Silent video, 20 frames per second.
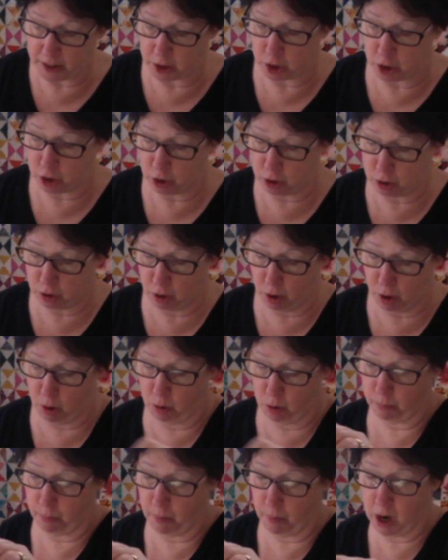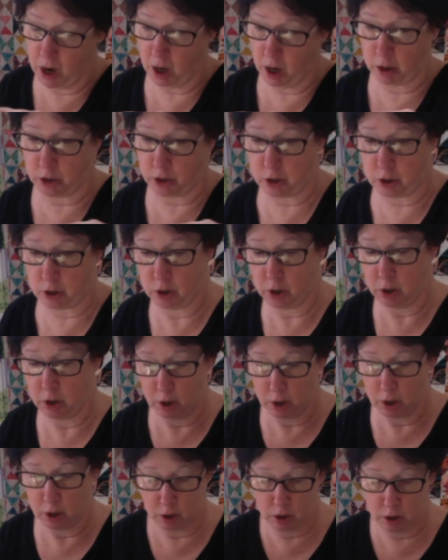so much.
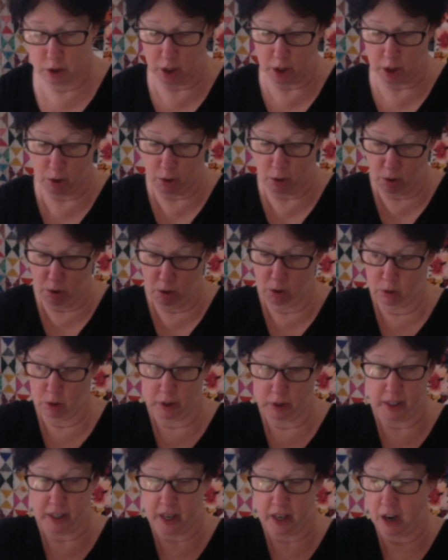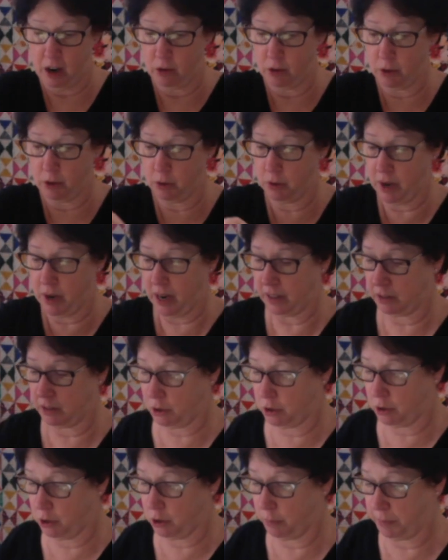It's like, holy cow, you guys,
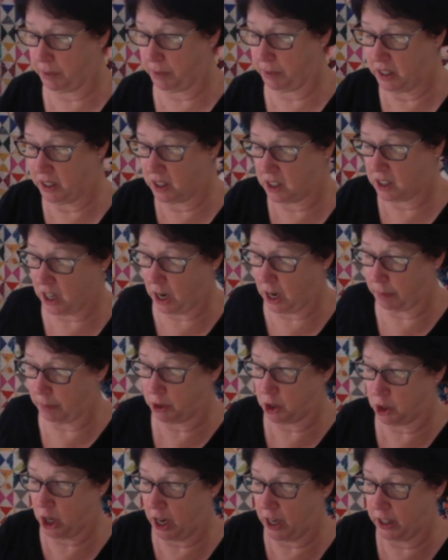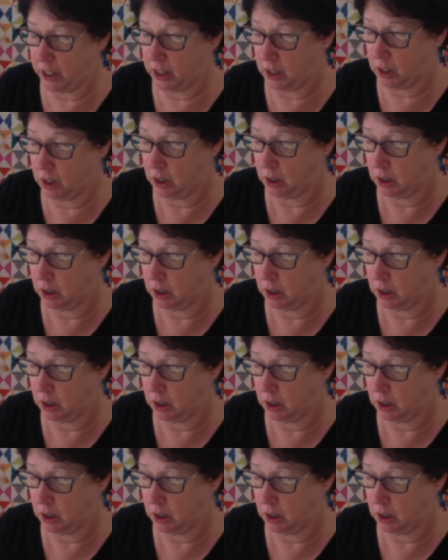could you please stop shedding?